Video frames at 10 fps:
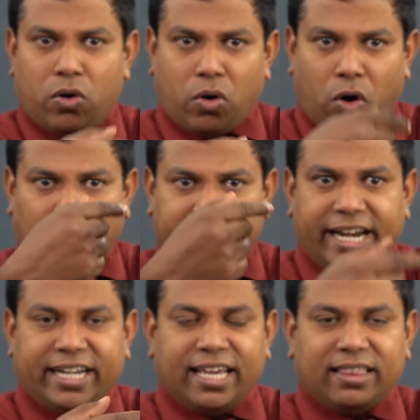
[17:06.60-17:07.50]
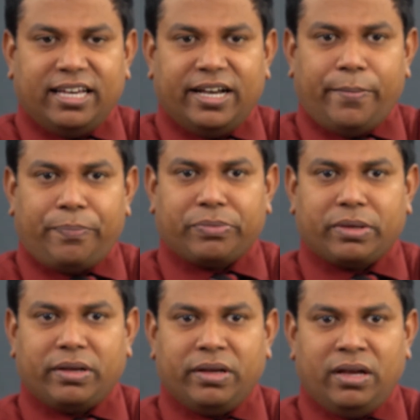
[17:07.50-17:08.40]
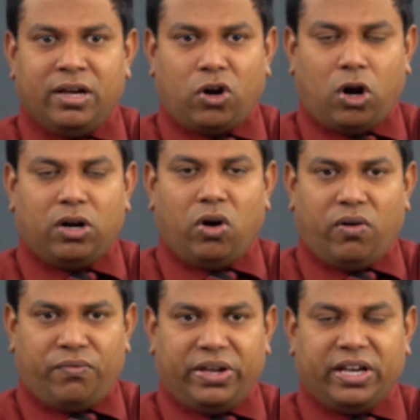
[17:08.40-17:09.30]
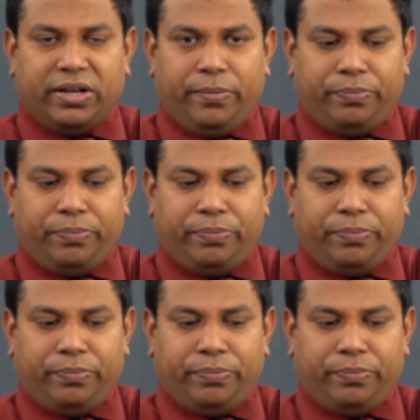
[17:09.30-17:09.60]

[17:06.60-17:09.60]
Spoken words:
rotating the rod or finger.